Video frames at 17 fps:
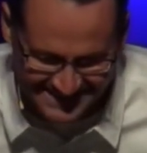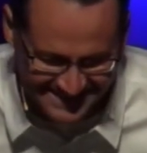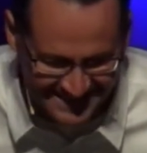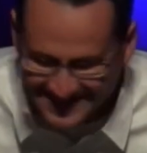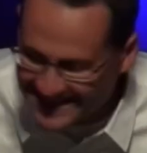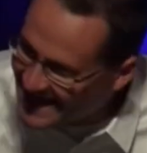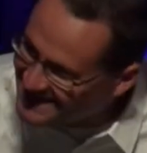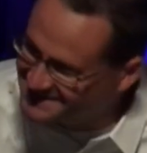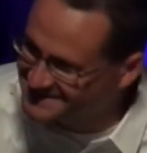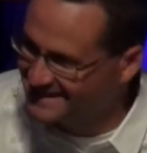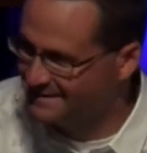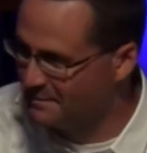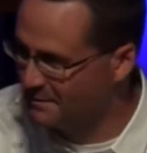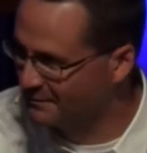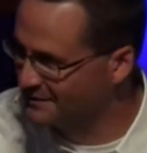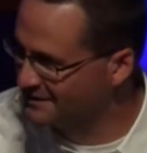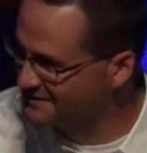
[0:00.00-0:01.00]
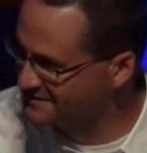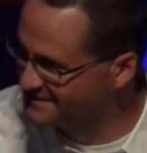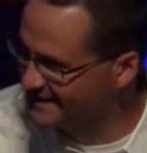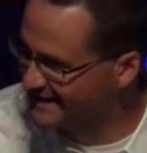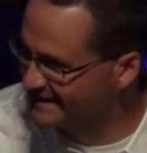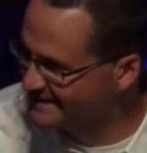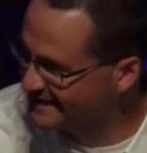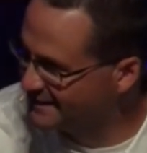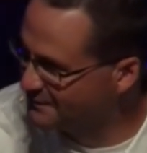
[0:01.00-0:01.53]
the last time I'm going to say
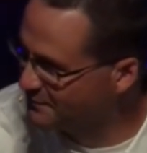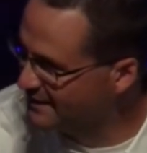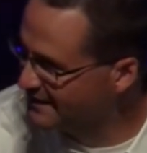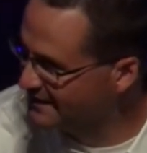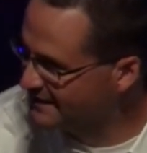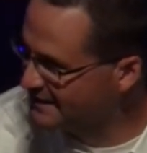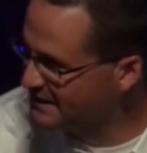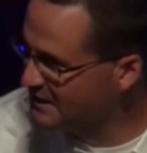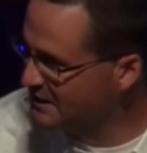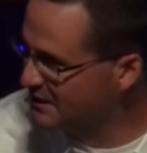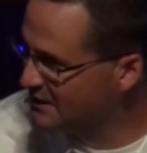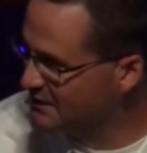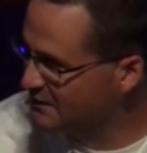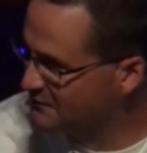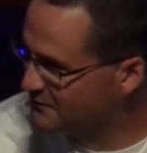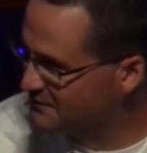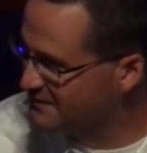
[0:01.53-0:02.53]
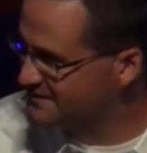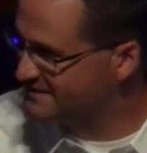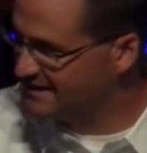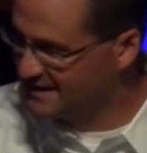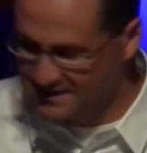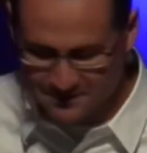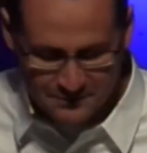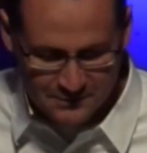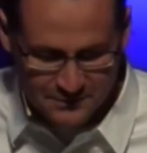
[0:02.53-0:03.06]
it that way for the
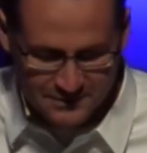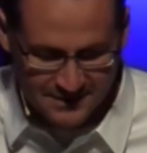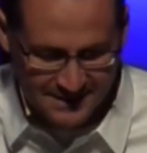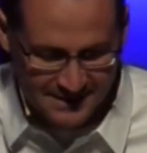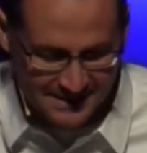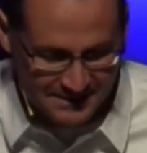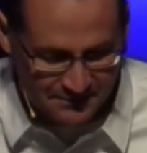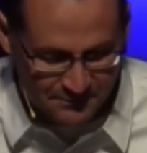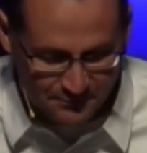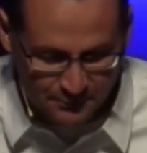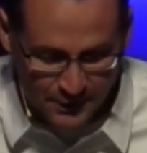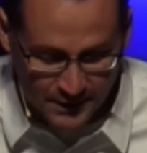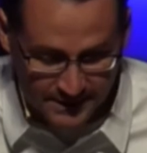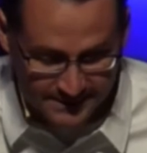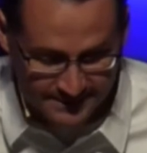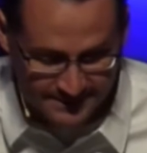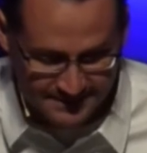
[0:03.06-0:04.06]
sake of you sitting in the front.